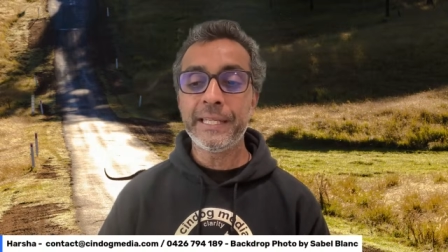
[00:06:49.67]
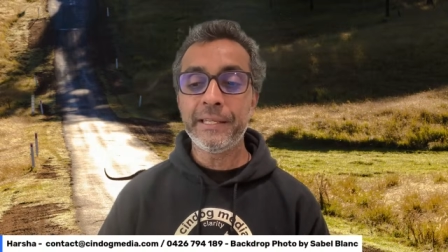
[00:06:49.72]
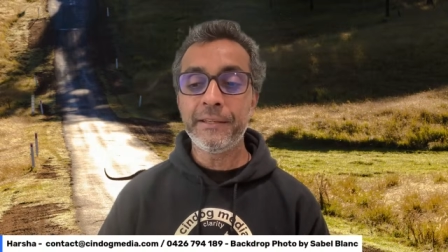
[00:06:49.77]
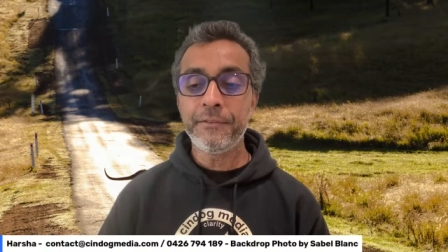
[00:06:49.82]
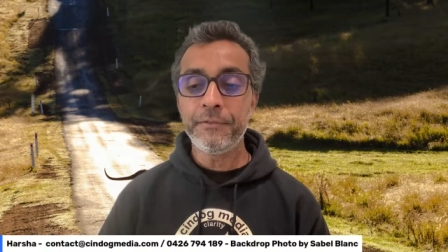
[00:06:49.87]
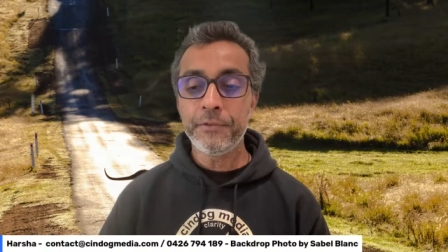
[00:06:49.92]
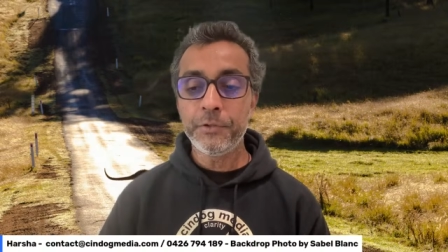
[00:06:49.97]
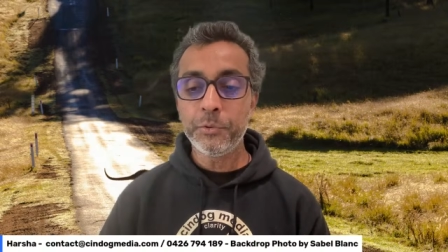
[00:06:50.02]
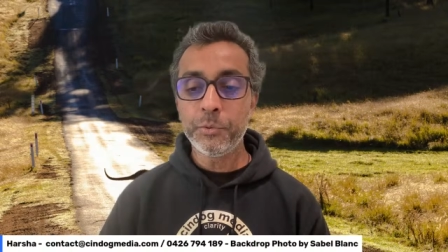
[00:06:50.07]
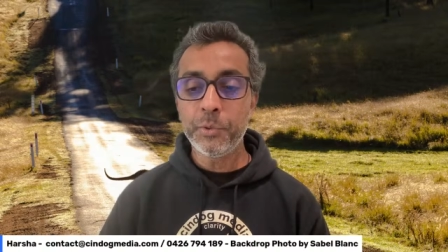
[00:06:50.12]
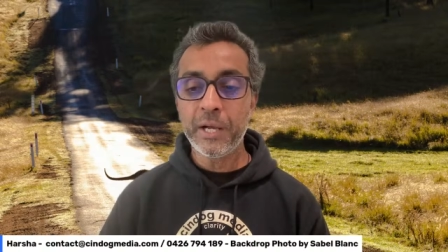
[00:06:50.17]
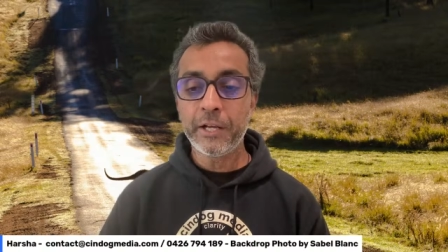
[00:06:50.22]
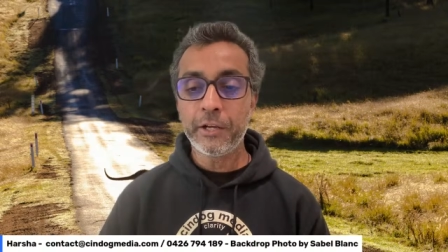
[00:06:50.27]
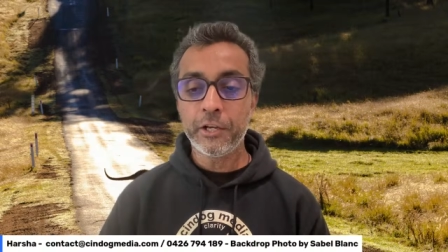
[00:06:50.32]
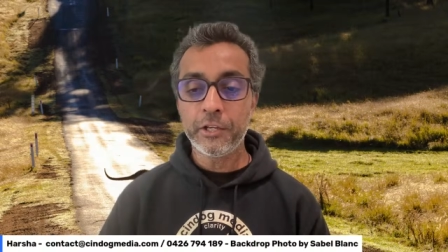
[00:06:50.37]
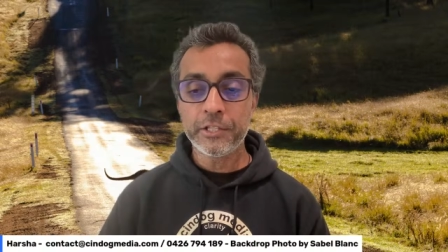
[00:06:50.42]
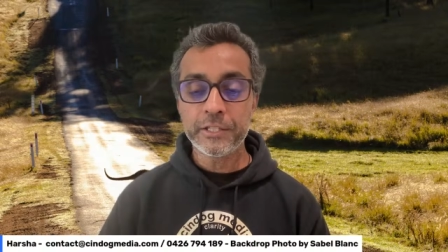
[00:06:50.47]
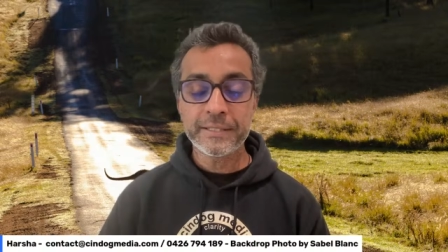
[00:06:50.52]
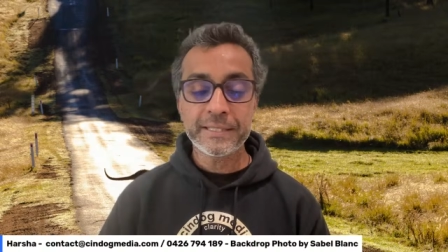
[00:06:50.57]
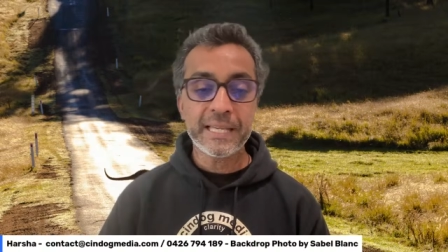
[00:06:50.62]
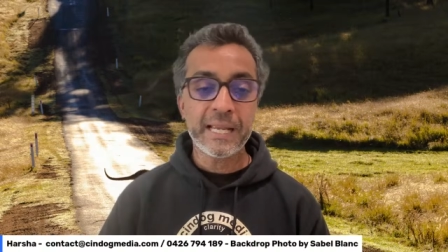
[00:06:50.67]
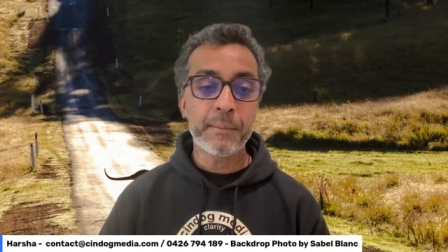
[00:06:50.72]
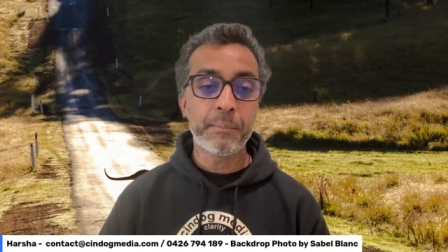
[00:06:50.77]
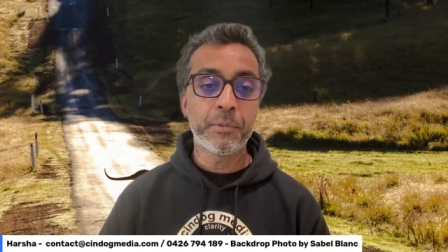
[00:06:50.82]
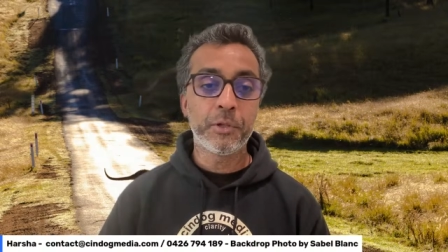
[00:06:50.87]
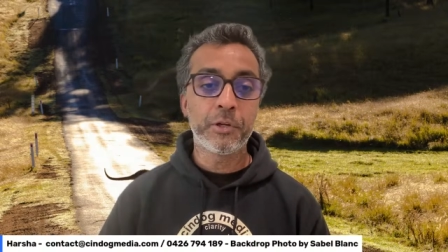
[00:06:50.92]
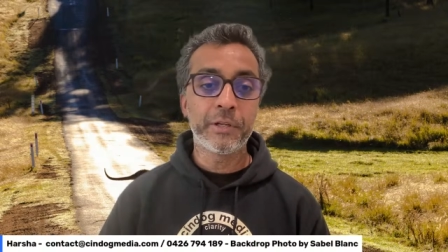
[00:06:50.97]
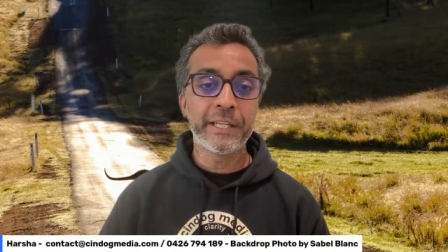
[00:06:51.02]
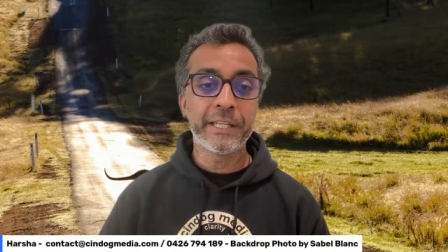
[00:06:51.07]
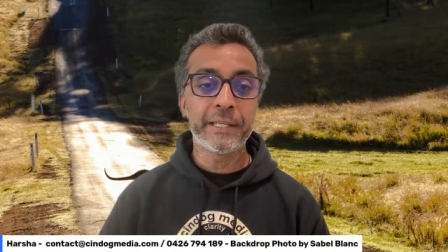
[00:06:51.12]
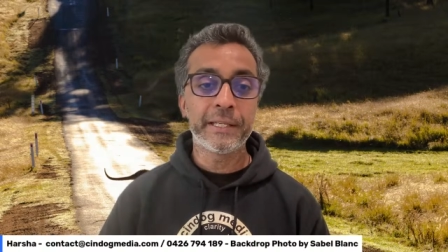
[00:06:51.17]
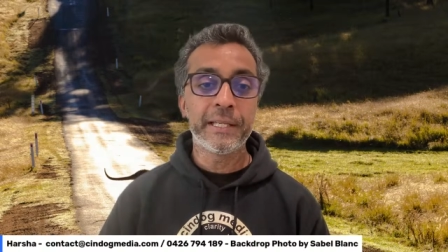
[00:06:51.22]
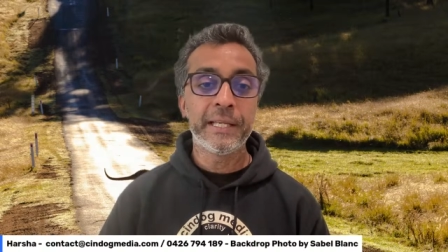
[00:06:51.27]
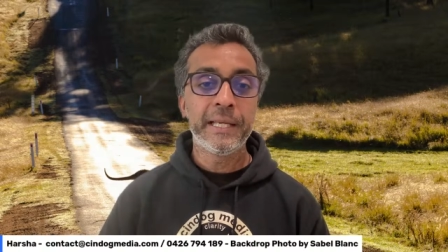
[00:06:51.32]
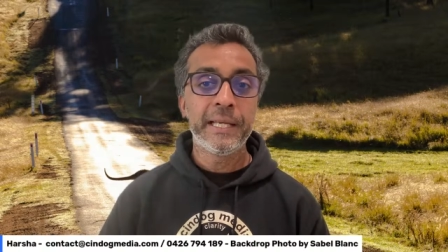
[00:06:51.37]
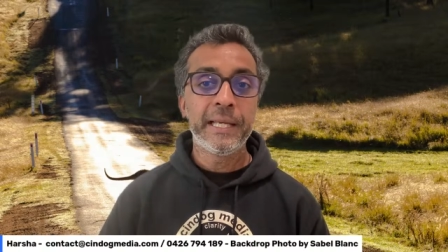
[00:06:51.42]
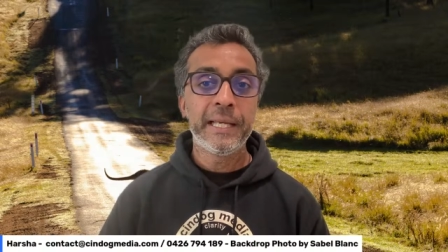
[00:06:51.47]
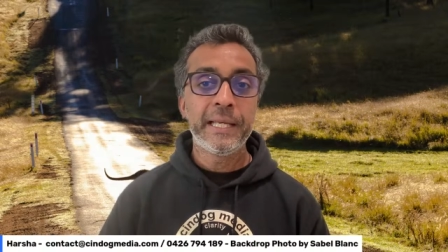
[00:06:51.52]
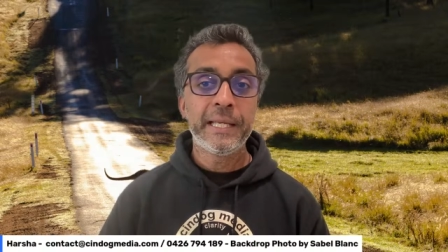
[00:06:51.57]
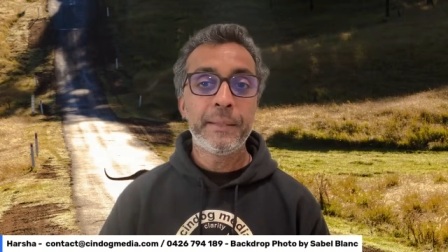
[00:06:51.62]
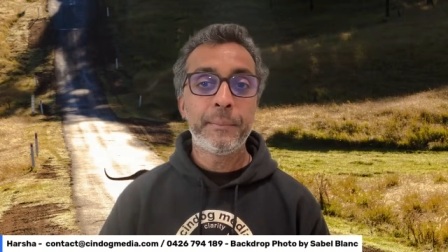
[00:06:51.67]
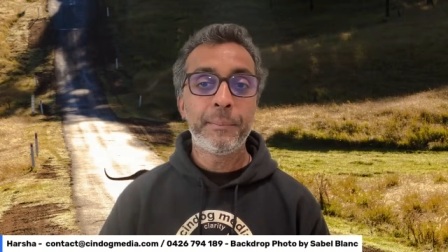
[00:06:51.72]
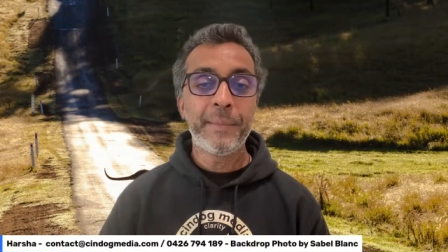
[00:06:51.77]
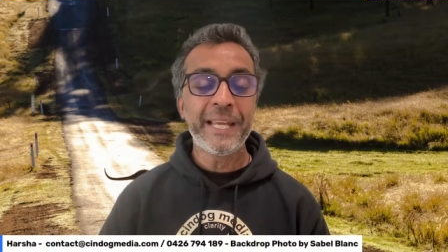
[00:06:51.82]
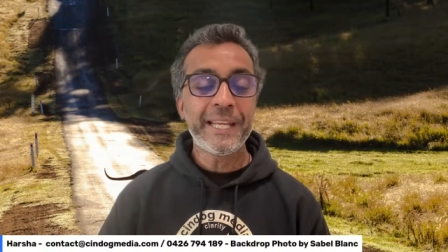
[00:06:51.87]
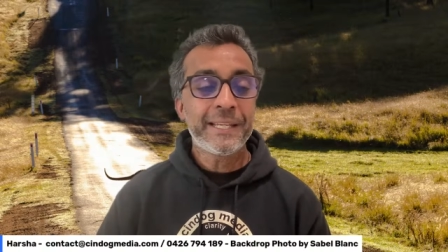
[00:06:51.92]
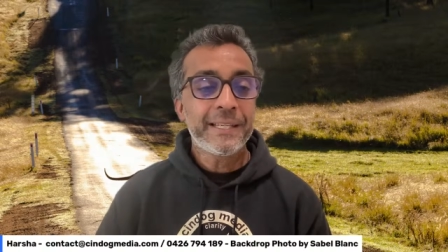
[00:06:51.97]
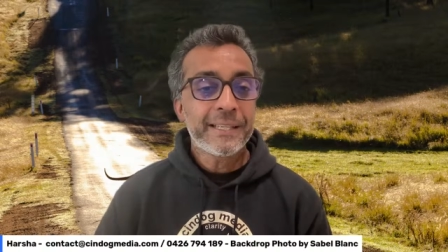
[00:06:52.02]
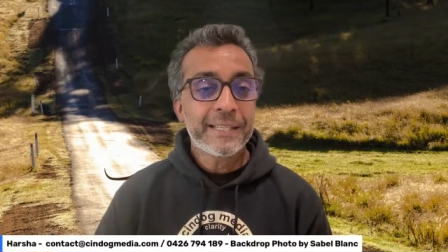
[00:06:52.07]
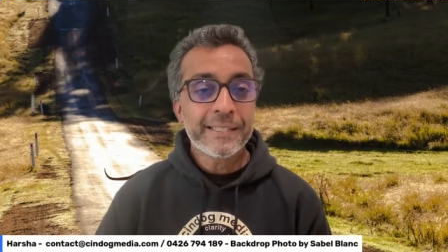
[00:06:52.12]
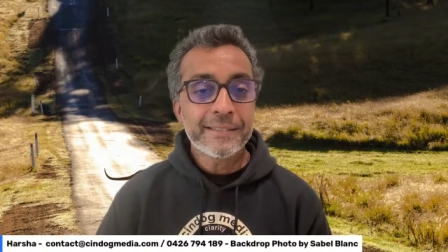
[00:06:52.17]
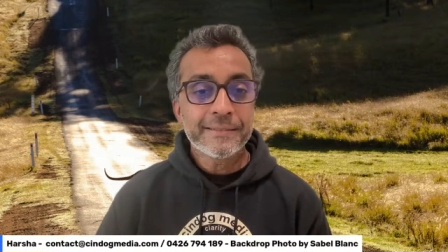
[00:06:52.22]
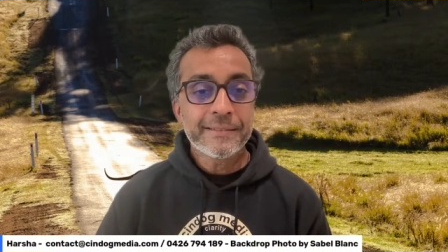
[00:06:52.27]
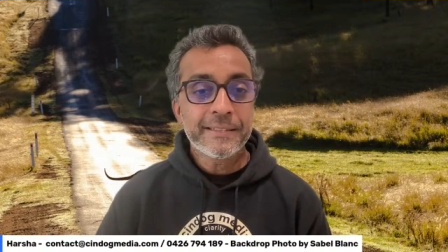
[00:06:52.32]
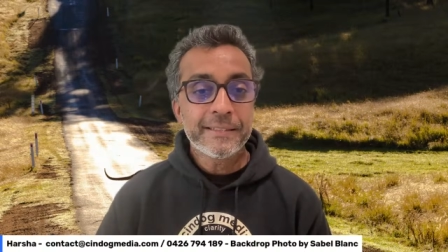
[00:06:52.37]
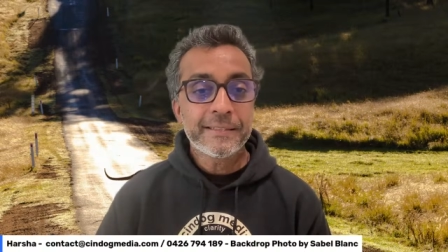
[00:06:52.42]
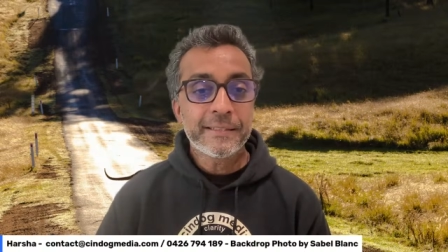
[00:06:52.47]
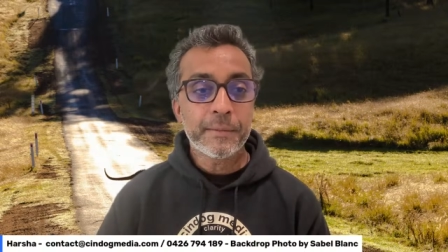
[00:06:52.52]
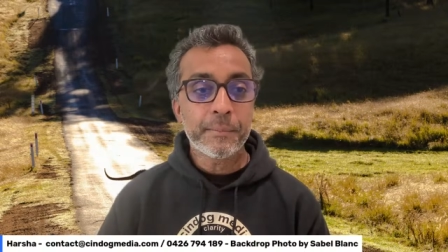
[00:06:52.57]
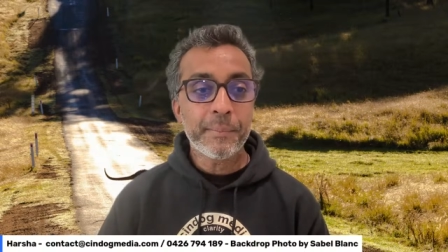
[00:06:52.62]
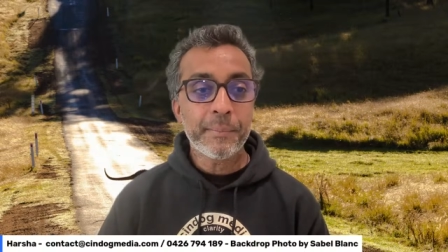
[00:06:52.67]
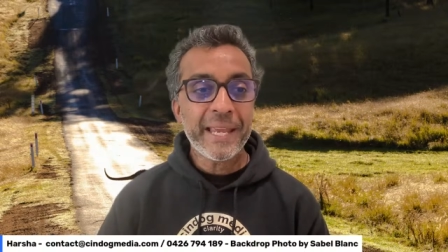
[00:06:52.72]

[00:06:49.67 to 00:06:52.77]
if you are going to start blogging, make it consistent.